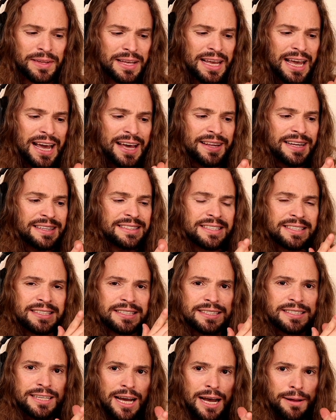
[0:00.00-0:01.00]
And that's
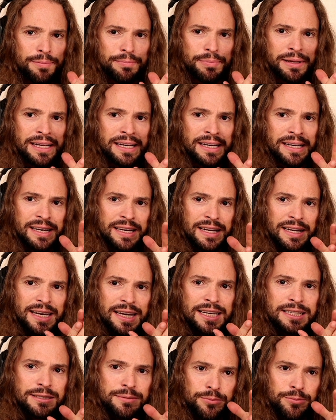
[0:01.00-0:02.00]
stopping
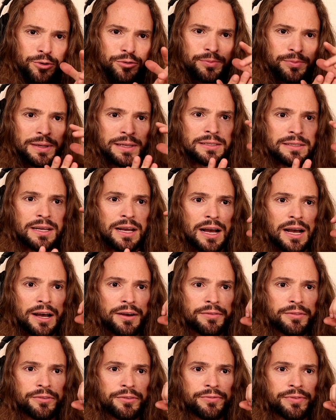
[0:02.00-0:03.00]
its movement of
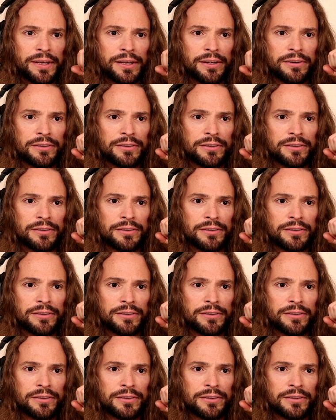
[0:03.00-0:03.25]
the finger.